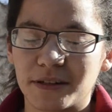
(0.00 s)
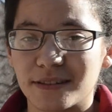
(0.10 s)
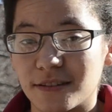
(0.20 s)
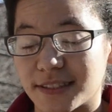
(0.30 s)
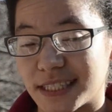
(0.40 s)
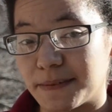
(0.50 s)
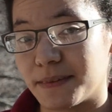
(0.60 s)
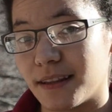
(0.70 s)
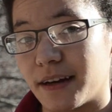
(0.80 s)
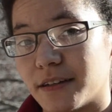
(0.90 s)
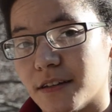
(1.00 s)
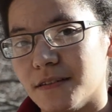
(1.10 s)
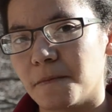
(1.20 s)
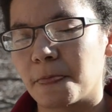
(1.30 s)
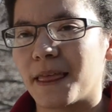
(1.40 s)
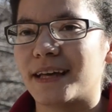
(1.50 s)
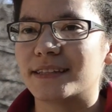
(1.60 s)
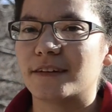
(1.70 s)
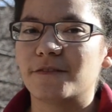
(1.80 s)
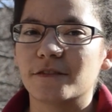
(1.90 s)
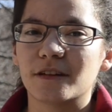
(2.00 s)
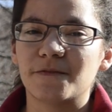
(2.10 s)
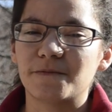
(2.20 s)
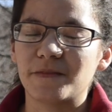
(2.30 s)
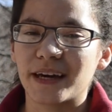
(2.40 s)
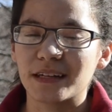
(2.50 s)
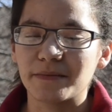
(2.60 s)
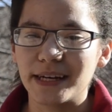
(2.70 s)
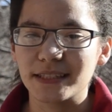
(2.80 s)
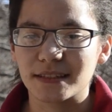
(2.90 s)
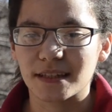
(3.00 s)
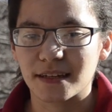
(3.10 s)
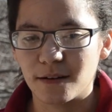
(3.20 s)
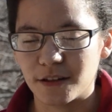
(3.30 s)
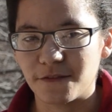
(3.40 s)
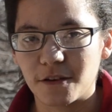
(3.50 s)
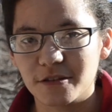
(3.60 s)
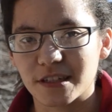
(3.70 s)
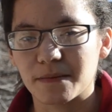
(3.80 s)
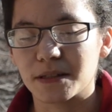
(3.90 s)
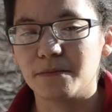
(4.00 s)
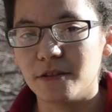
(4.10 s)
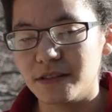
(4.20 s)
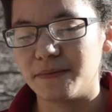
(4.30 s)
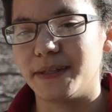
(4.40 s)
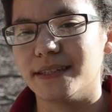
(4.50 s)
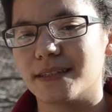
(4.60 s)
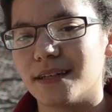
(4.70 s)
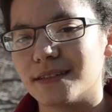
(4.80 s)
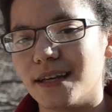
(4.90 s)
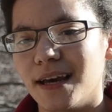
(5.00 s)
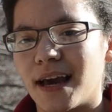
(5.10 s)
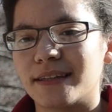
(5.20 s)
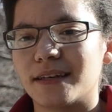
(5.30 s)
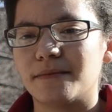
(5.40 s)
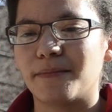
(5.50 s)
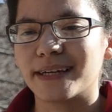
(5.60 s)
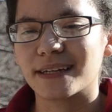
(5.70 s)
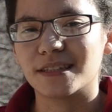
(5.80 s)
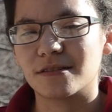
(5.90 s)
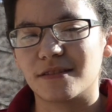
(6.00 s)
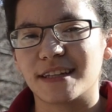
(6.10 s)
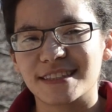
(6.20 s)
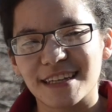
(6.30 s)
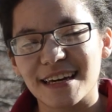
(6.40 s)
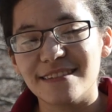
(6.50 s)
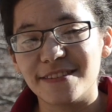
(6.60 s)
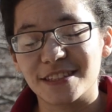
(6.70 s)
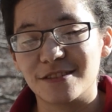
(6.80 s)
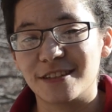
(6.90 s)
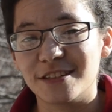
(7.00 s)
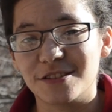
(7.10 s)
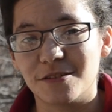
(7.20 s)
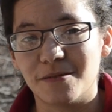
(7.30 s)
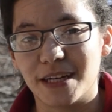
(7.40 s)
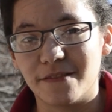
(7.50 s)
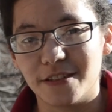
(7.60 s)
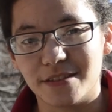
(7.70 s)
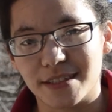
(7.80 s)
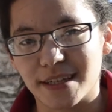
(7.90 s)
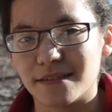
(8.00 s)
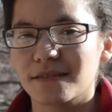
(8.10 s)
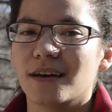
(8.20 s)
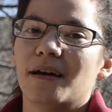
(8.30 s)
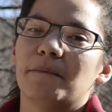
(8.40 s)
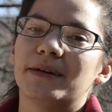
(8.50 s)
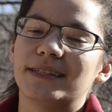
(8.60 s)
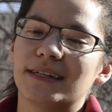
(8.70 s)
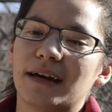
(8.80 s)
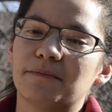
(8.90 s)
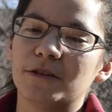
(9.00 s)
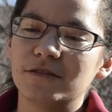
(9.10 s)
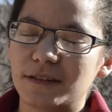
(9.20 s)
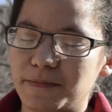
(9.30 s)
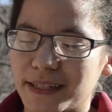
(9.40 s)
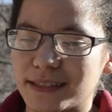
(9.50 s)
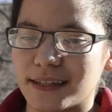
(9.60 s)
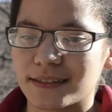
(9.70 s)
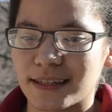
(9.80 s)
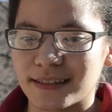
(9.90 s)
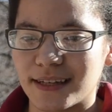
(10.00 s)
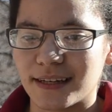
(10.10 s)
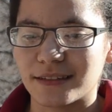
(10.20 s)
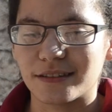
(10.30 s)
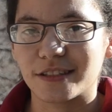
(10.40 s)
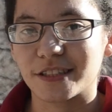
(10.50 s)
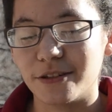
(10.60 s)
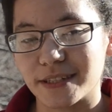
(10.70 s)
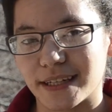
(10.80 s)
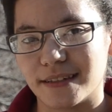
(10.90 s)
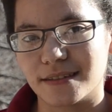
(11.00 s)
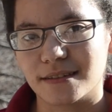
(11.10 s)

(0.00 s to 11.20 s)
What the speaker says: put in a separate layer. And then for the animations, I go into Photoshop and move the pieces and then make it into, it's kind of a traditional way of using it. But then I move the pieces and then shoot it,